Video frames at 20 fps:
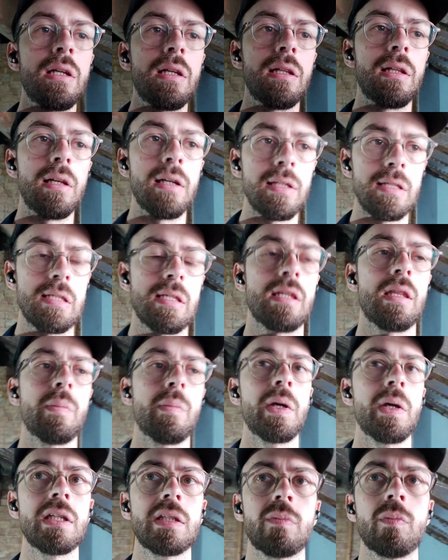lights in the
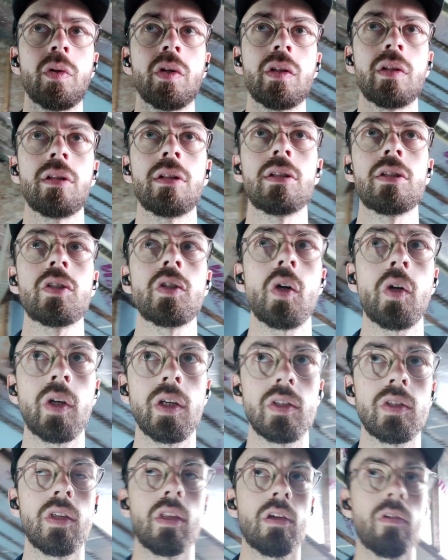basement,
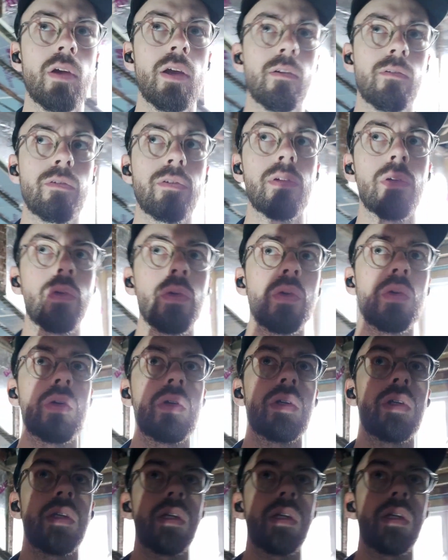sockets to the ground floor,